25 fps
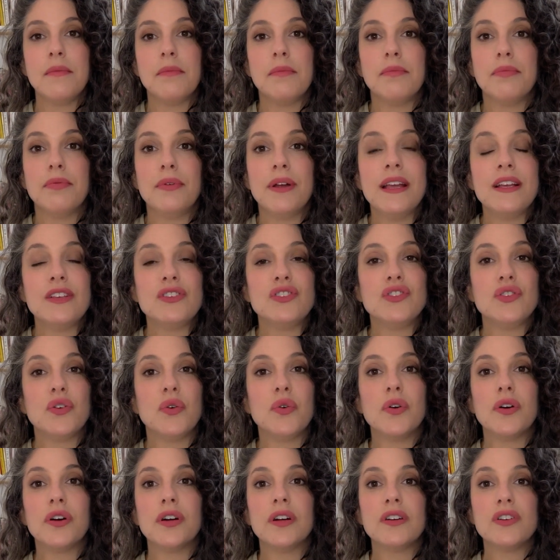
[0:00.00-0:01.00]
brings
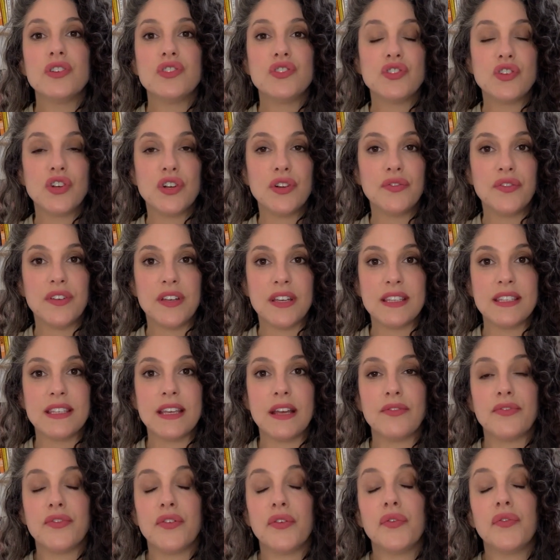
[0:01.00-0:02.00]
your service
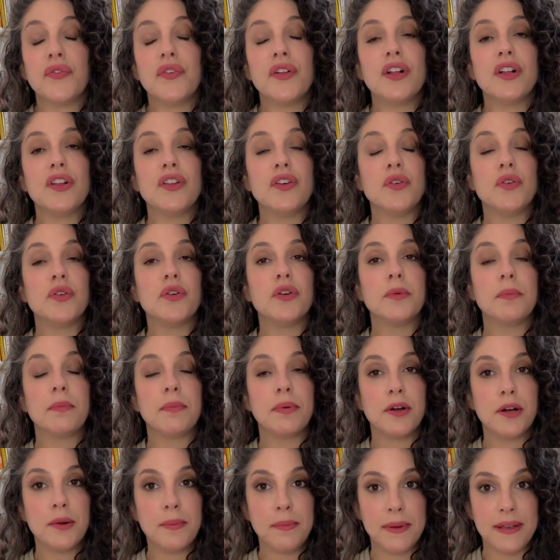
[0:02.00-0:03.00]
and fulfill your
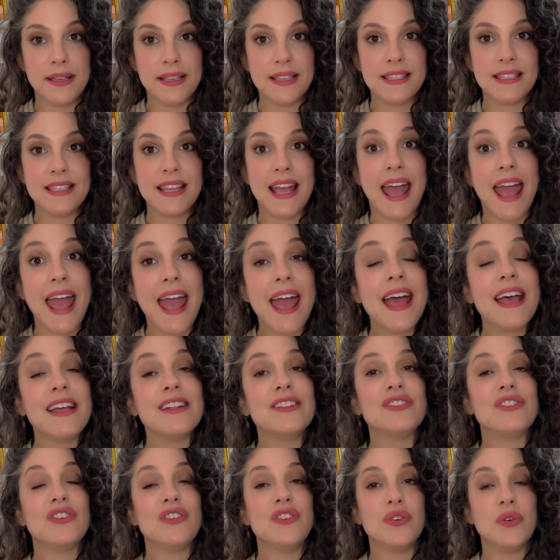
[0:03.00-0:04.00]
purpose
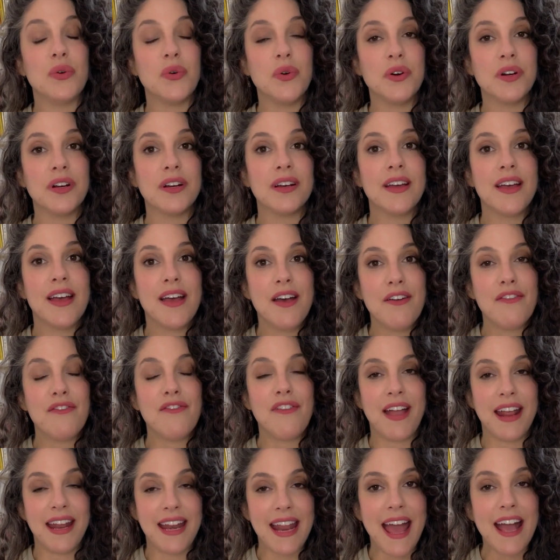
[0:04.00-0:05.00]
and your
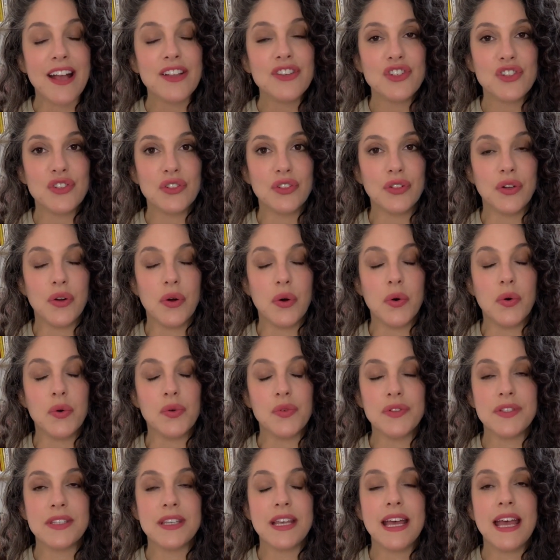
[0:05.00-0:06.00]
financial
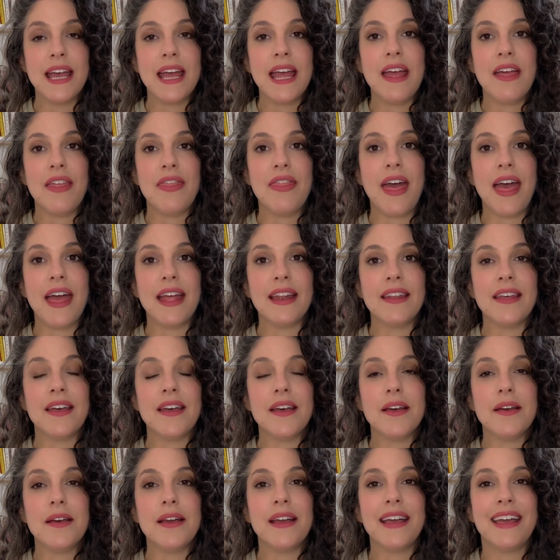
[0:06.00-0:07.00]
goals. Then
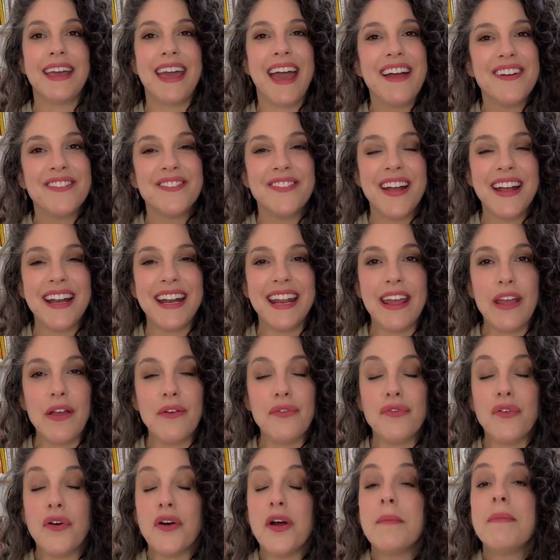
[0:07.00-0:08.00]
get ready
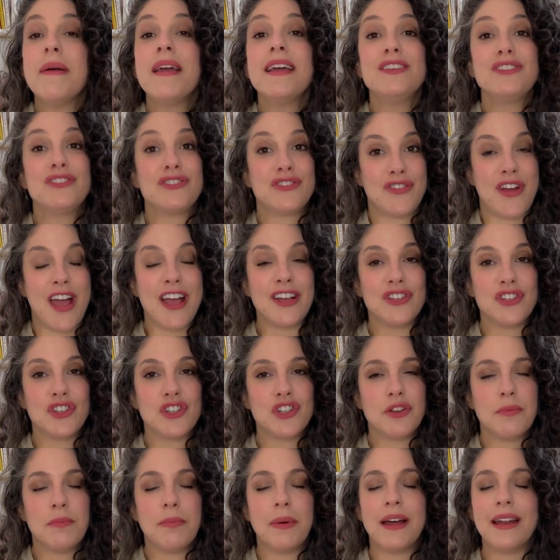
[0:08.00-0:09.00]
for a big
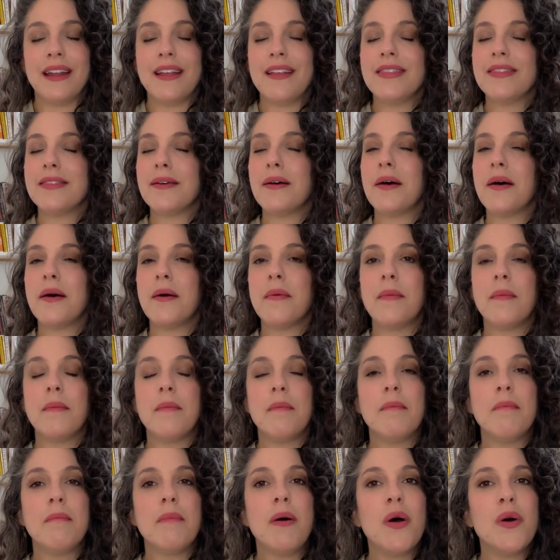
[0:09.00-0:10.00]
stretch, but in the
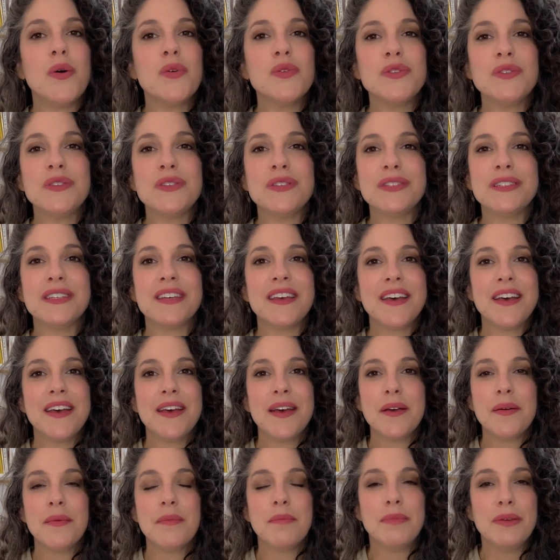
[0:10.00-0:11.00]
most
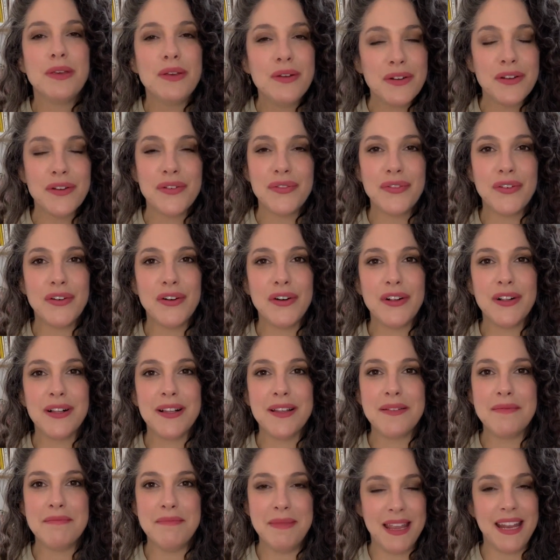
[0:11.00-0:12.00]

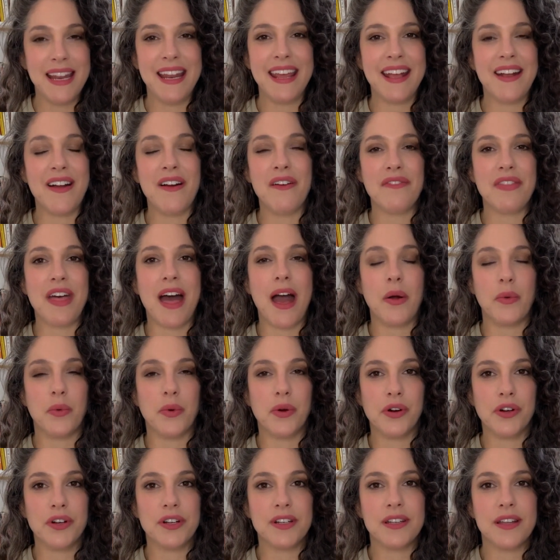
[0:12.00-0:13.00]
beautiful meaning of that
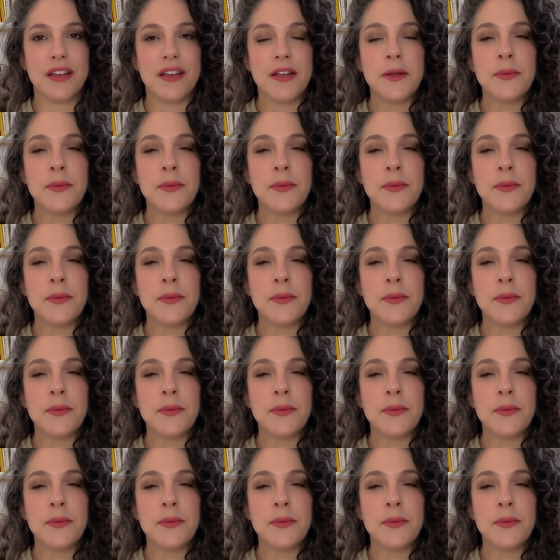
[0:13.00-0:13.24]
word.